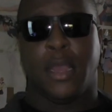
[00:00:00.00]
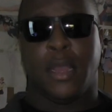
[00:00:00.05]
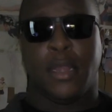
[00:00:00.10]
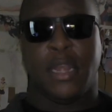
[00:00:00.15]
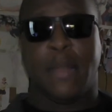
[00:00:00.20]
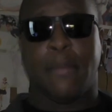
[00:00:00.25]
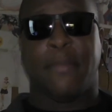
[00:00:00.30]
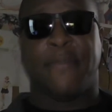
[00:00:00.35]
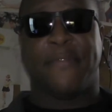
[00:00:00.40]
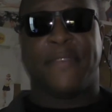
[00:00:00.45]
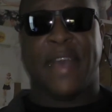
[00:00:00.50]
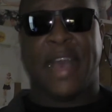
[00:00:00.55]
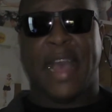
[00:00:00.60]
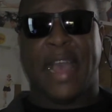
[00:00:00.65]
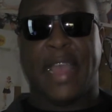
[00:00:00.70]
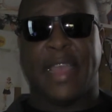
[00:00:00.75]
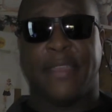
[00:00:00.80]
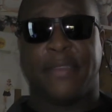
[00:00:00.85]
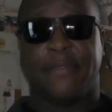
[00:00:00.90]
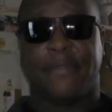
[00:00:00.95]
number
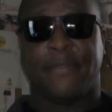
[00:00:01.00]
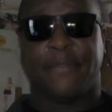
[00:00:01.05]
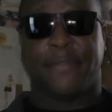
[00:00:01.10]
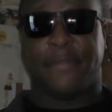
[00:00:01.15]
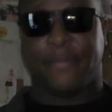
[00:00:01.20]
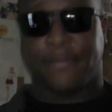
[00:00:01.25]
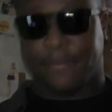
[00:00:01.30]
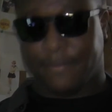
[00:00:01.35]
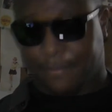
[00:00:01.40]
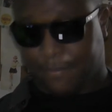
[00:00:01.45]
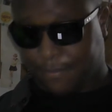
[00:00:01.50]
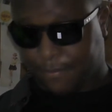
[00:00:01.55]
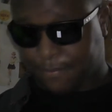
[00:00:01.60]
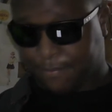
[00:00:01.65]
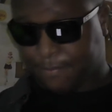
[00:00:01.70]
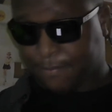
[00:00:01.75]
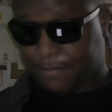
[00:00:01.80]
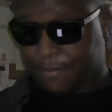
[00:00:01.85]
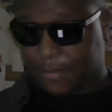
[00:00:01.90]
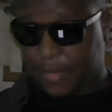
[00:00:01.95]
5.
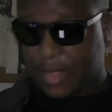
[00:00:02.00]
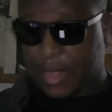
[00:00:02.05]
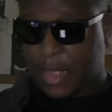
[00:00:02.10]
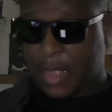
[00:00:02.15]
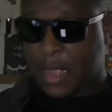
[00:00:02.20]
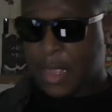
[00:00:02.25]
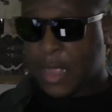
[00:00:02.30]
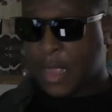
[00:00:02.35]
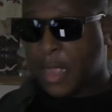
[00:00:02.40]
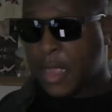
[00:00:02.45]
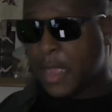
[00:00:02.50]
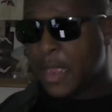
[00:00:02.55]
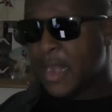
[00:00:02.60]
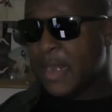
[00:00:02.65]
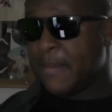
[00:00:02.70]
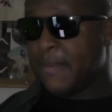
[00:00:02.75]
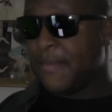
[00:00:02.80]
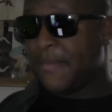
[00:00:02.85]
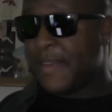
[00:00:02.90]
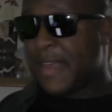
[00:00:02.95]
In
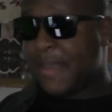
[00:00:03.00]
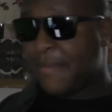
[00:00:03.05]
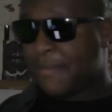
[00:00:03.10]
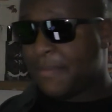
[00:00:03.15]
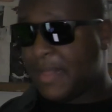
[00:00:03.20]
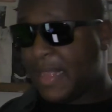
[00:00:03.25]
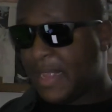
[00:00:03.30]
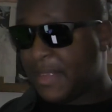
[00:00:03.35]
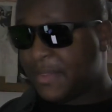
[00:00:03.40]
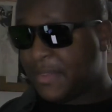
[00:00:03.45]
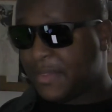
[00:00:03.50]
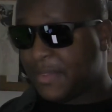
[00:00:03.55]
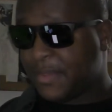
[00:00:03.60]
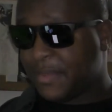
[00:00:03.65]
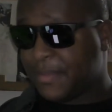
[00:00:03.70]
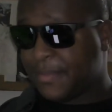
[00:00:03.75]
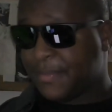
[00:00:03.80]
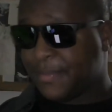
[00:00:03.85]
number 5 place,